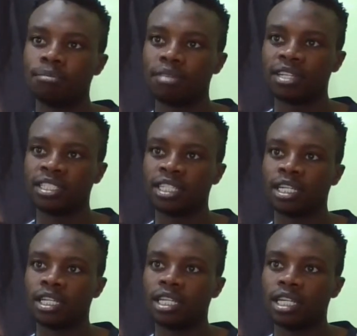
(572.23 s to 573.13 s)
pressure.
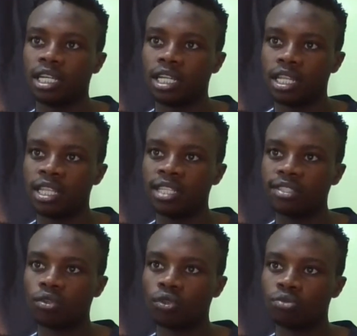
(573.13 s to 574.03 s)
This
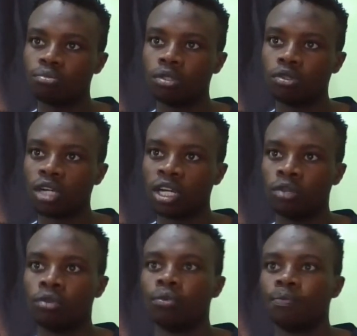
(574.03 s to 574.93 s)
closed below
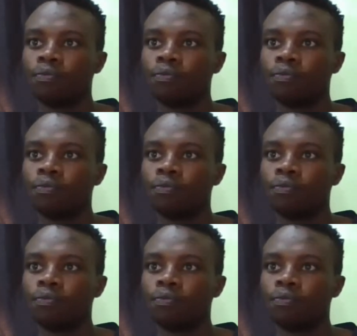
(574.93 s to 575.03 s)
candle.